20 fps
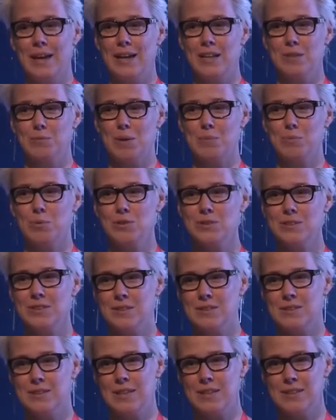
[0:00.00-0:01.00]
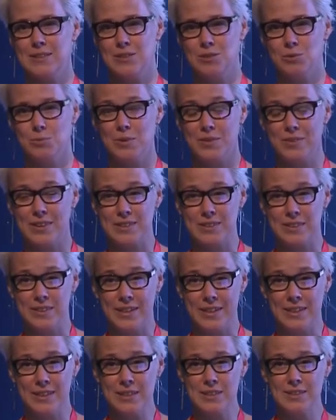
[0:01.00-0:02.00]
And my personal thanks to Professor
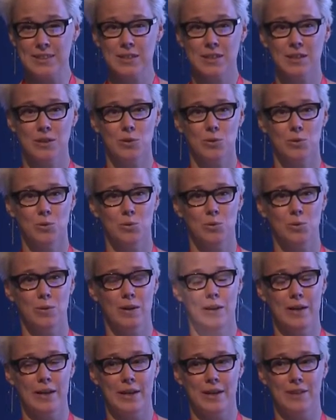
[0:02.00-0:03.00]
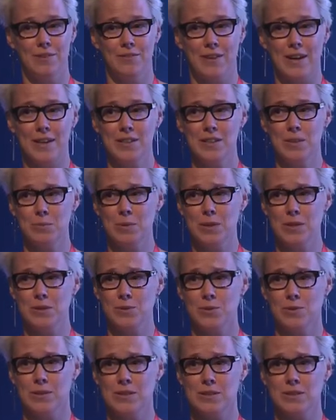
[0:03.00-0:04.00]
Inas, who invited me
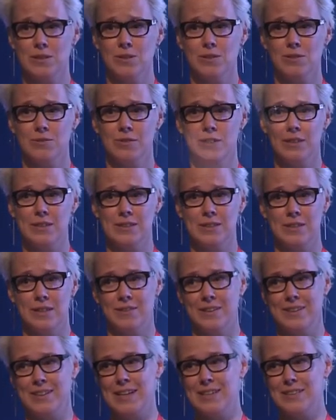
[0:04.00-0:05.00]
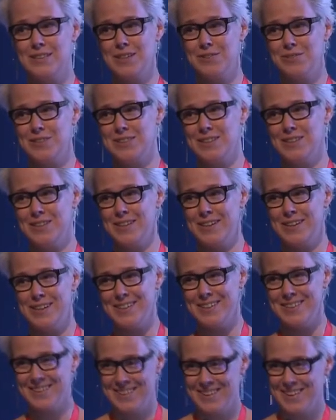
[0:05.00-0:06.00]
to this conference, organized everything
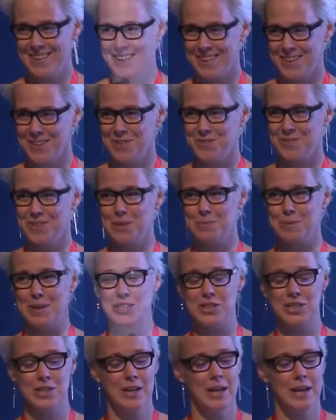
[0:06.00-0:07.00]
here. Thank you very much.